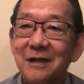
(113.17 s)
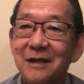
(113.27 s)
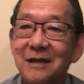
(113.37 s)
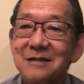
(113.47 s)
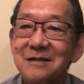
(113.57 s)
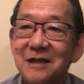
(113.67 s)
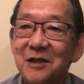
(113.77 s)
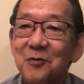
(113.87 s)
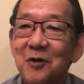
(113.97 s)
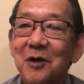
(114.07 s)
and its
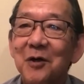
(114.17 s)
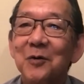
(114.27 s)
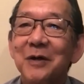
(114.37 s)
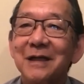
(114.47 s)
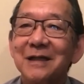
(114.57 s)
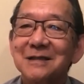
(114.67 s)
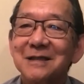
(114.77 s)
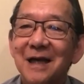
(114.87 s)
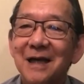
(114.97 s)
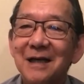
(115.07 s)
Skid Row and
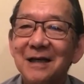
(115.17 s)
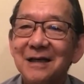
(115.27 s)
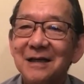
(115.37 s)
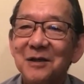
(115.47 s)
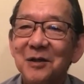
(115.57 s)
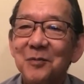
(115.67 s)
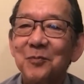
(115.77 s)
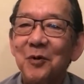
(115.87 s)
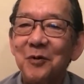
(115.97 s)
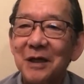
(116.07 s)
its
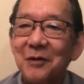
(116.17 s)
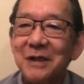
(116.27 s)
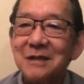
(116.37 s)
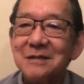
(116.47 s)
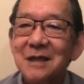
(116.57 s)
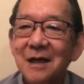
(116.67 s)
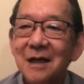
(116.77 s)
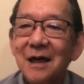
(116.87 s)
poor areas.